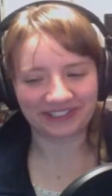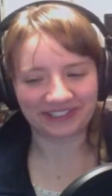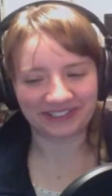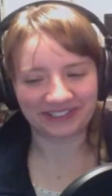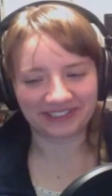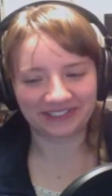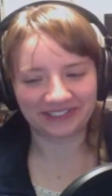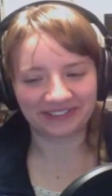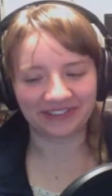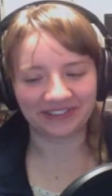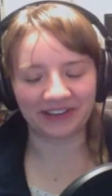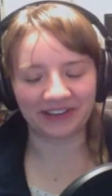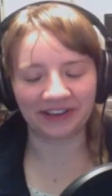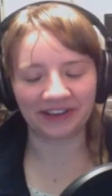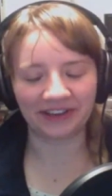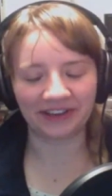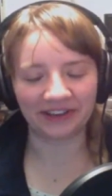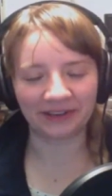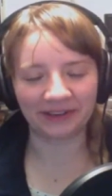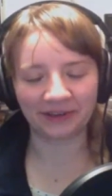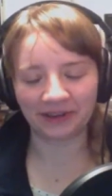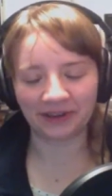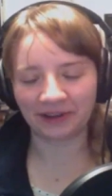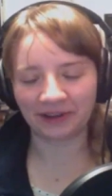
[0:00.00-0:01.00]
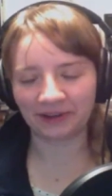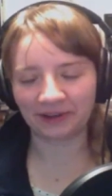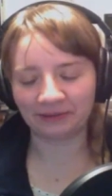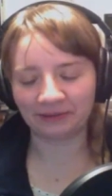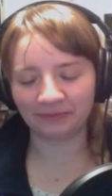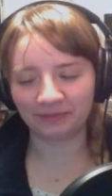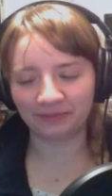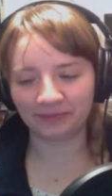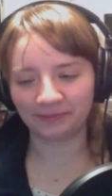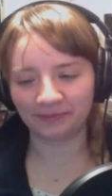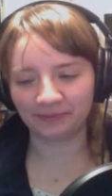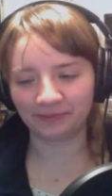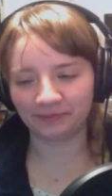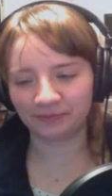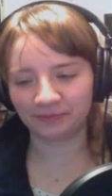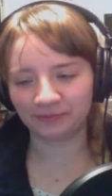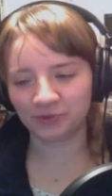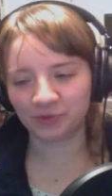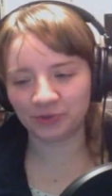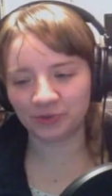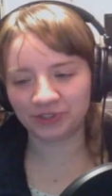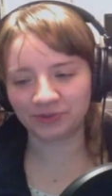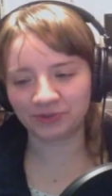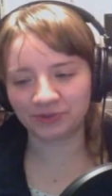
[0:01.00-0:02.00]
And I
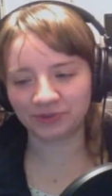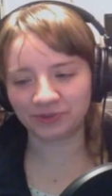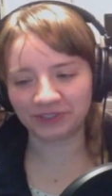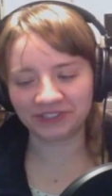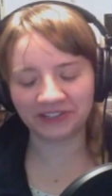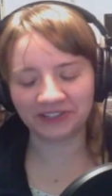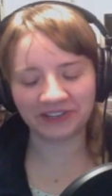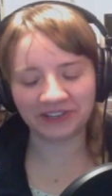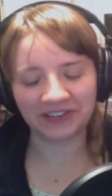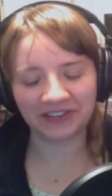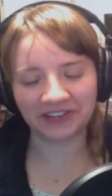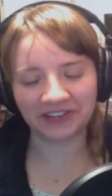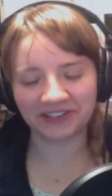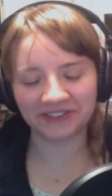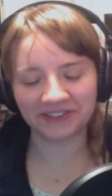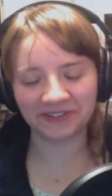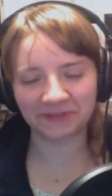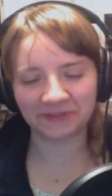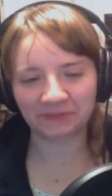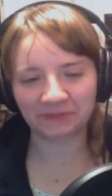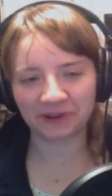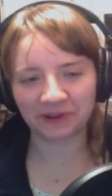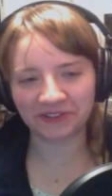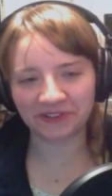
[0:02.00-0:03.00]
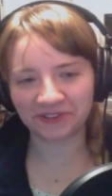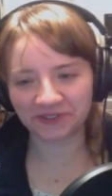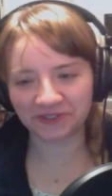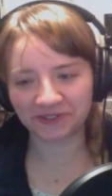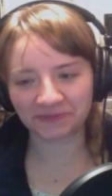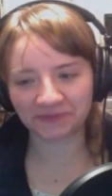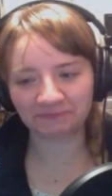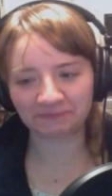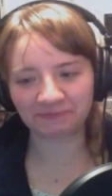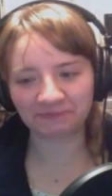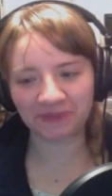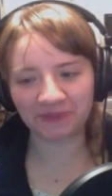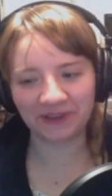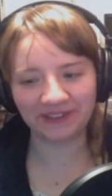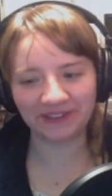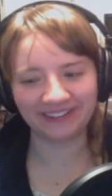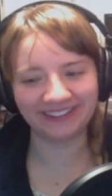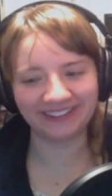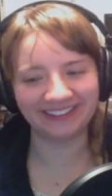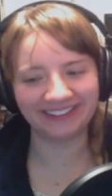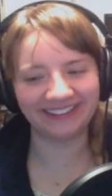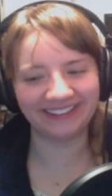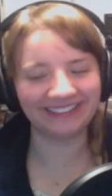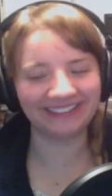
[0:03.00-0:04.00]
twist military guys into pretzels
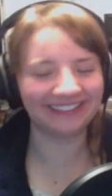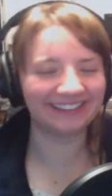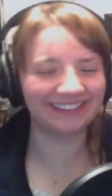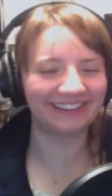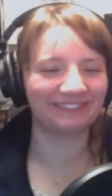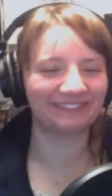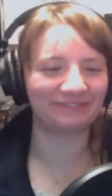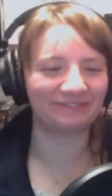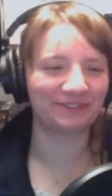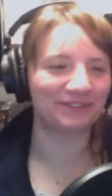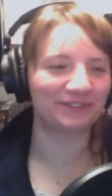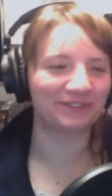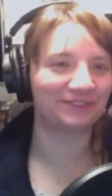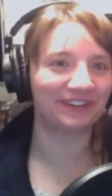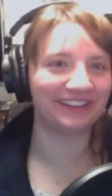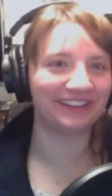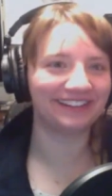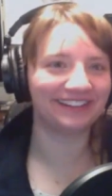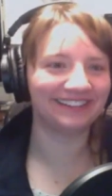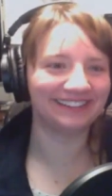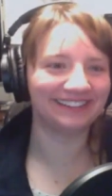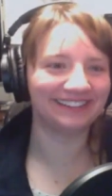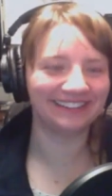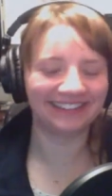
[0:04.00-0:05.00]
for fun.